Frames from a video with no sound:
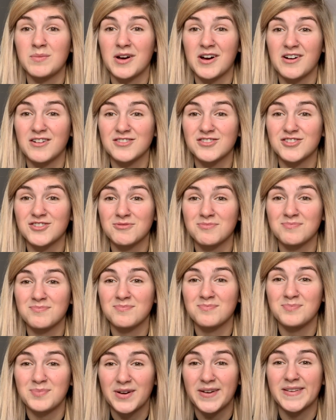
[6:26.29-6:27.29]
March,
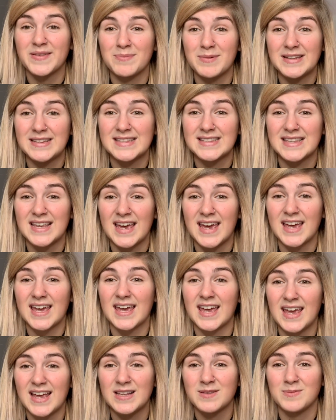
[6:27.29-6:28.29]
but it's been sick.
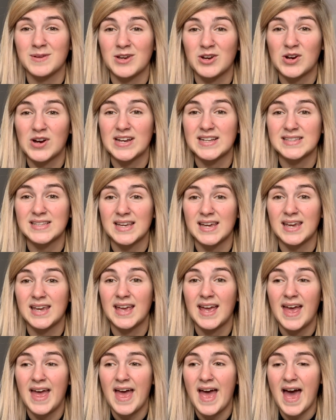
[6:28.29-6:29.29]
It's been crazy.
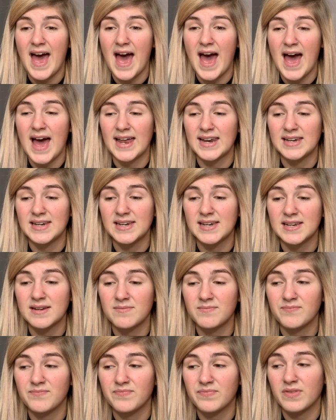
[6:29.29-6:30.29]
And
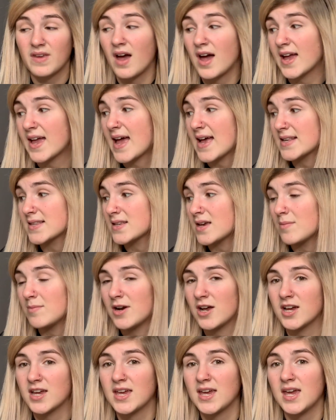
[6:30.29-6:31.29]
I guess I'm
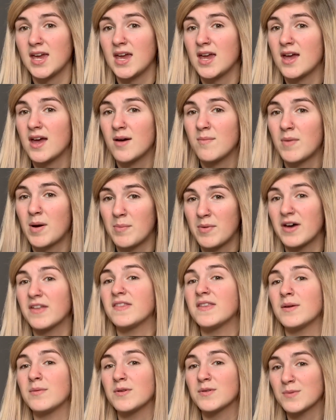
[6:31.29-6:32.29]
lucky my
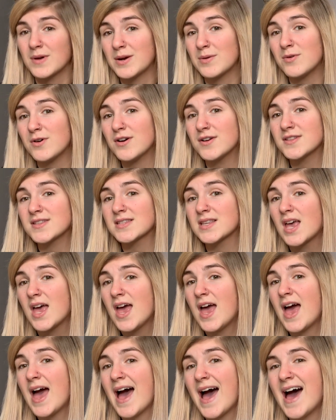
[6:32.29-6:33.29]
birthday was when it was
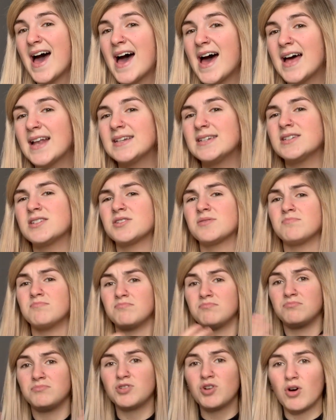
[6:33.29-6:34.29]
and
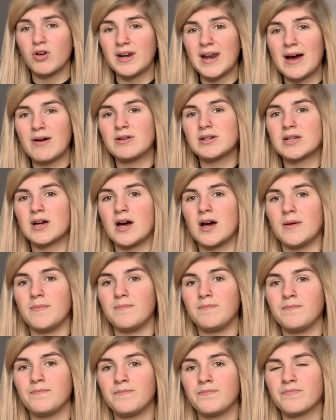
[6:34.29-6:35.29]
not now in
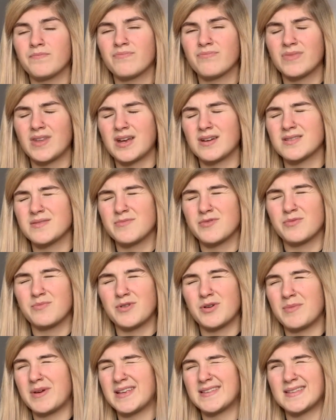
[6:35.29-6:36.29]
time. That does
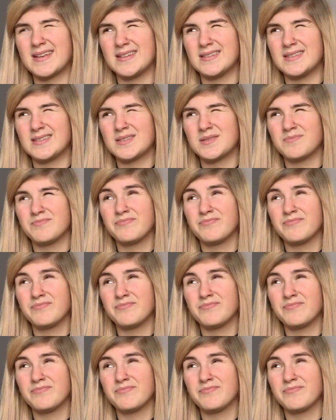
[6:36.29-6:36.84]
not make sense.